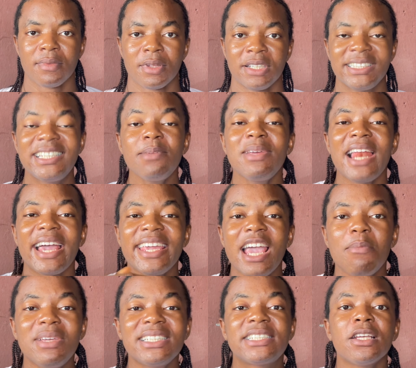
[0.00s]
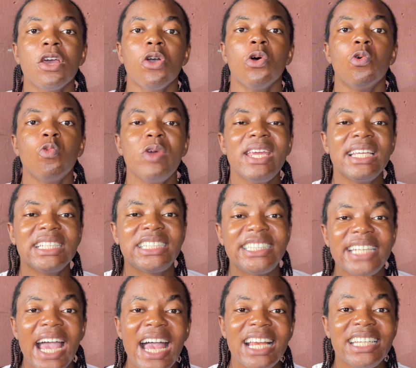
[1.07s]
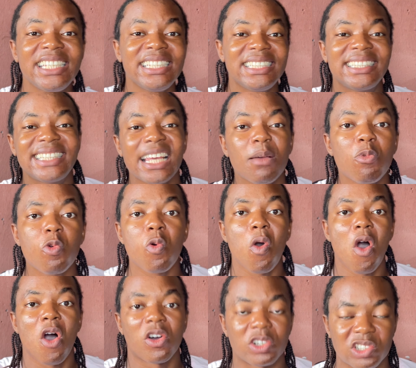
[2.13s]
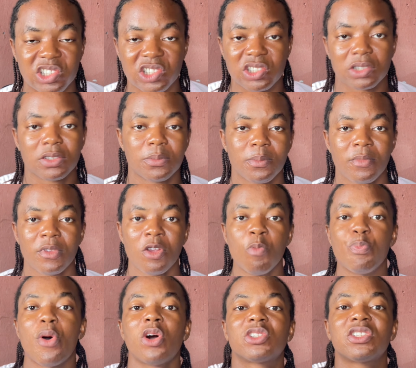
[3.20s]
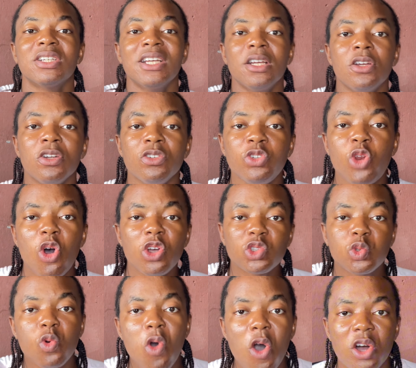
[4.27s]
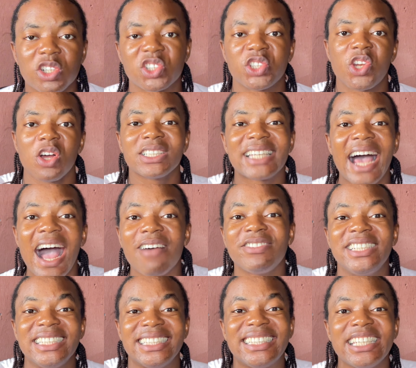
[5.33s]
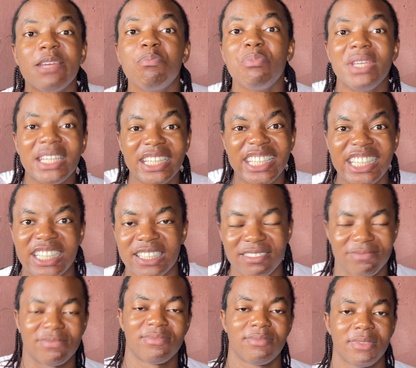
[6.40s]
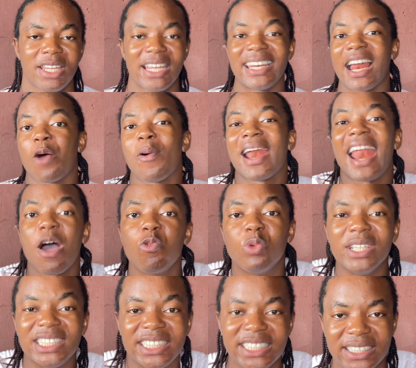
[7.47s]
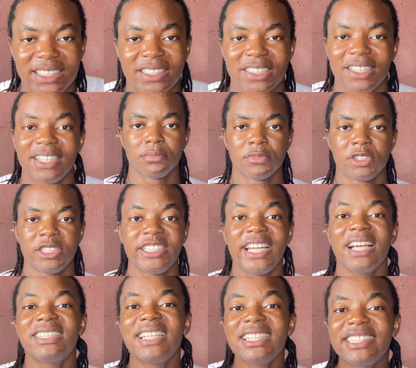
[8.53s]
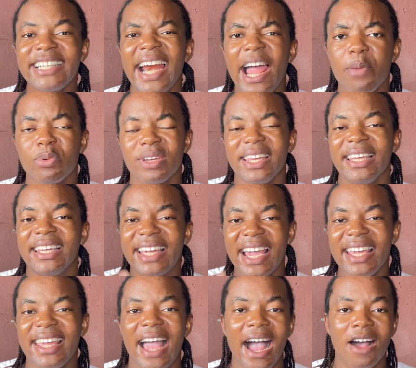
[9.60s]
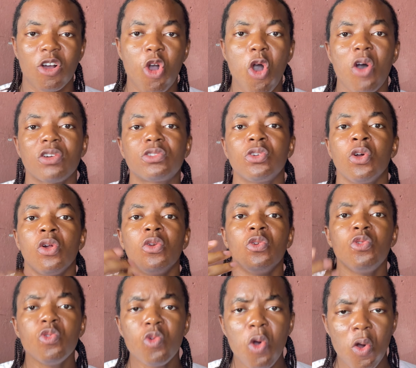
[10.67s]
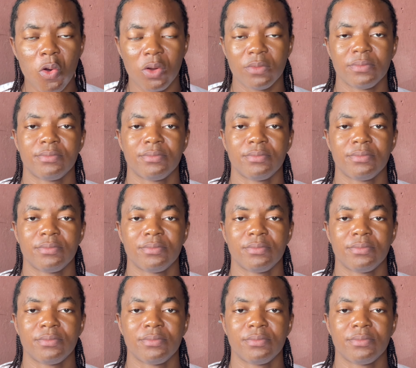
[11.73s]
Similar here means we share the same words, but those words don't have the same meaning in our languages. There is a tribe in Kenya called Luo,